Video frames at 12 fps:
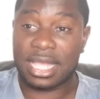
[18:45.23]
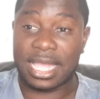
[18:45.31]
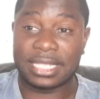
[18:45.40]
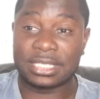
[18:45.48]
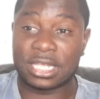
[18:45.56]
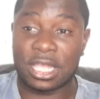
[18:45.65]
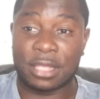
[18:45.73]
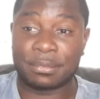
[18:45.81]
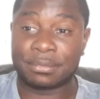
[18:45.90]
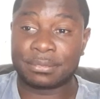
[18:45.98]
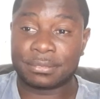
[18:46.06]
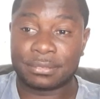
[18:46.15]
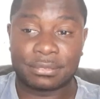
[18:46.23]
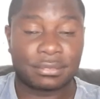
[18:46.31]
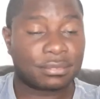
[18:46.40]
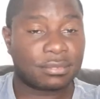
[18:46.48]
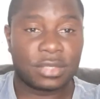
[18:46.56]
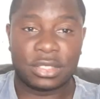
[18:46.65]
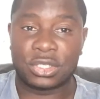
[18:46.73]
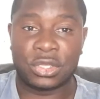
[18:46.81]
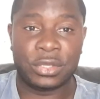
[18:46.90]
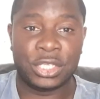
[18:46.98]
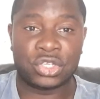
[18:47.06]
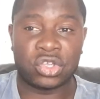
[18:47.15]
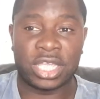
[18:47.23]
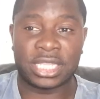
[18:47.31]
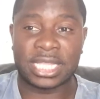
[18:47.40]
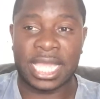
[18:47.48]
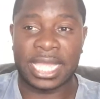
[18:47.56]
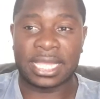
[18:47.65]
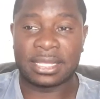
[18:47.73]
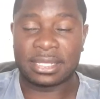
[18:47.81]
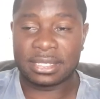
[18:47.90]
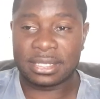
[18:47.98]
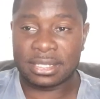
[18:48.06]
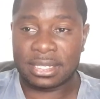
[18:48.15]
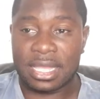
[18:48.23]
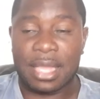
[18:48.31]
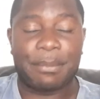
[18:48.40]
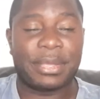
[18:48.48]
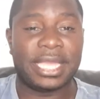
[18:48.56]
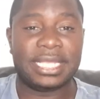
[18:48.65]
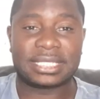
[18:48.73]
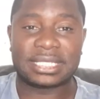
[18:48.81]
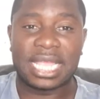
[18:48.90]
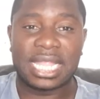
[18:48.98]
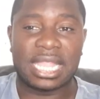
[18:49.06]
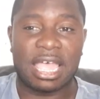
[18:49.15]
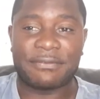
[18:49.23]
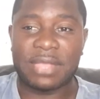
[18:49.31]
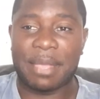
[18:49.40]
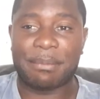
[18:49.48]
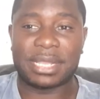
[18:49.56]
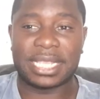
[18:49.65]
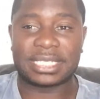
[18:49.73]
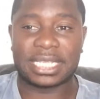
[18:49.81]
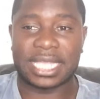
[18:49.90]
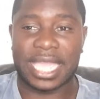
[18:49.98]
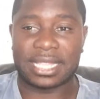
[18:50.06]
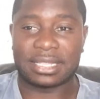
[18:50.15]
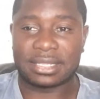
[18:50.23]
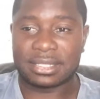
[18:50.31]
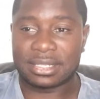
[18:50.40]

And do enjoy your day. Peace, love, and bless again.